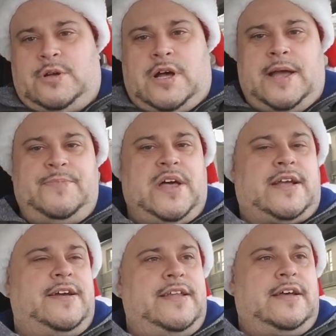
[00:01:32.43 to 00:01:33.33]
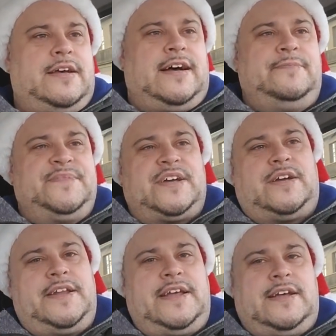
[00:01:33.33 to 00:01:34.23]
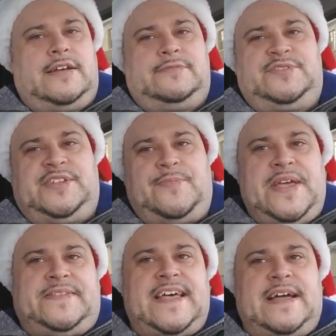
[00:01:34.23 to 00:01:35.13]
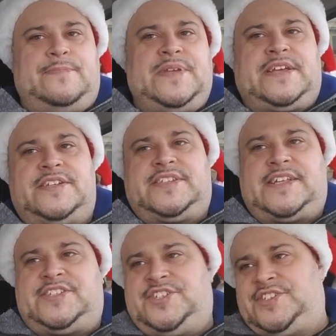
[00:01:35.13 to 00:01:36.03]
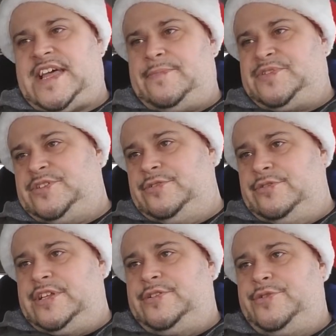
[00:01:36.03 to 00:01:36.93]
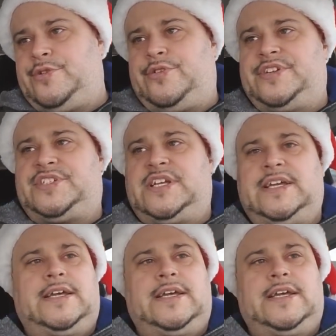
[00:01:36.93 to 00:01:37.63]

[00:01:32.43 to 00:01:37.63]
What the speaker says: I'm not gonna debate that because that's just absolutely ludicrous.